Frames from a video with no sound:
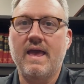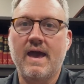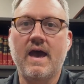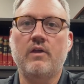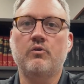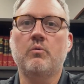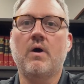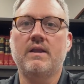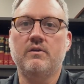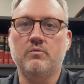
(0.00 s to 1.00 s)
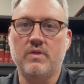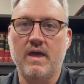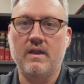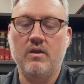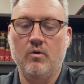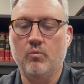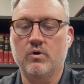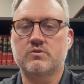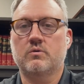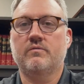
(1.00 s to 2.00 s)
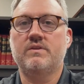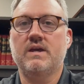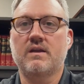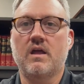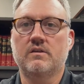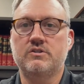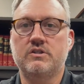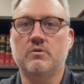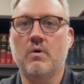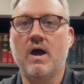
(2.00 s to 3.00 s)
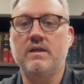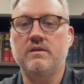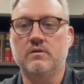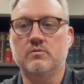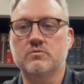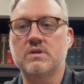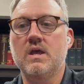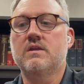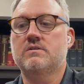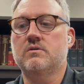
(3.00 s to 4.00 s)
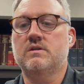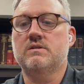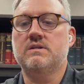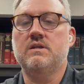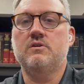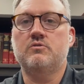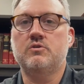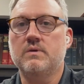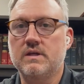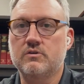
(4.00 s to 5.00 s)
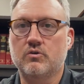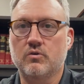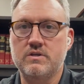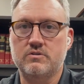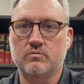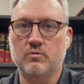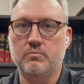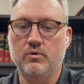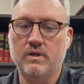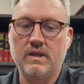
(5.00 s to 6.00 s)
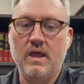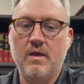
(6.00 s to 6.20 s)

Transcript: How do I do that? What sort of technology do I use to continue to increase throughput?